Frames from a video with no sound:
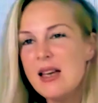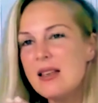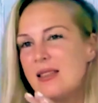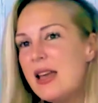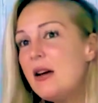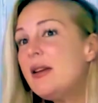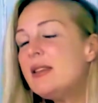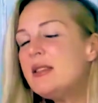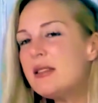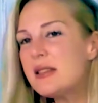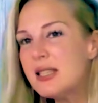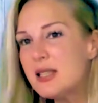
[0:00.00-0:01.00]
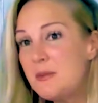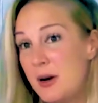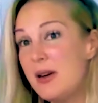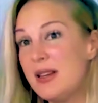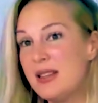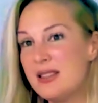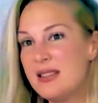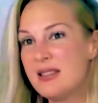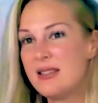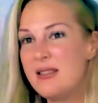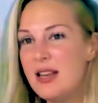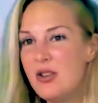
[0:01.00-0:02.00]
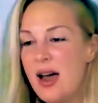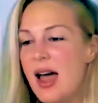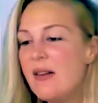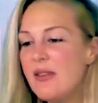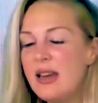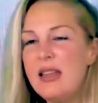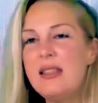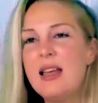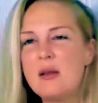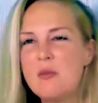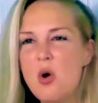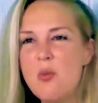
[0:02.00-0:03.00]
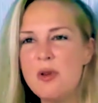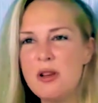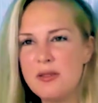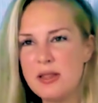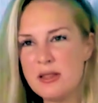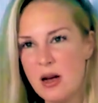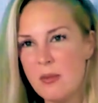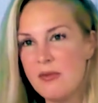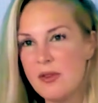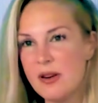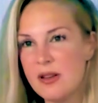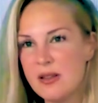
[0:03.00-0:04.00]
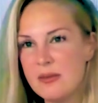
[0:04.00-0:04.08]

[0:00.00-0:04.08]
There is an experience that you're having in that moment of discomfort.